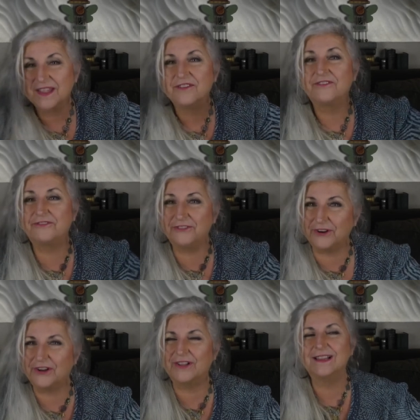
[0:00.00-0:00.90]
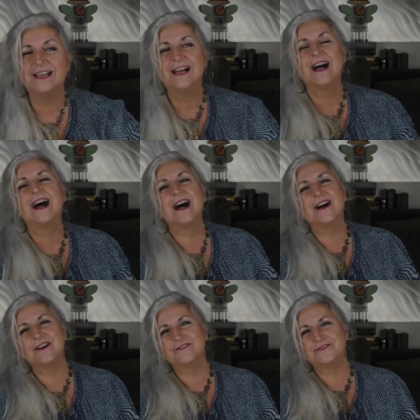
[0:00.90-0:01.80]
full
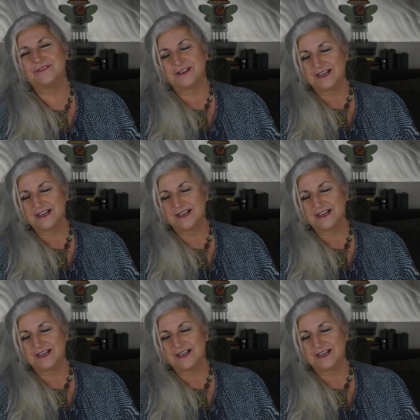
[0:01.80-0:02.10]
of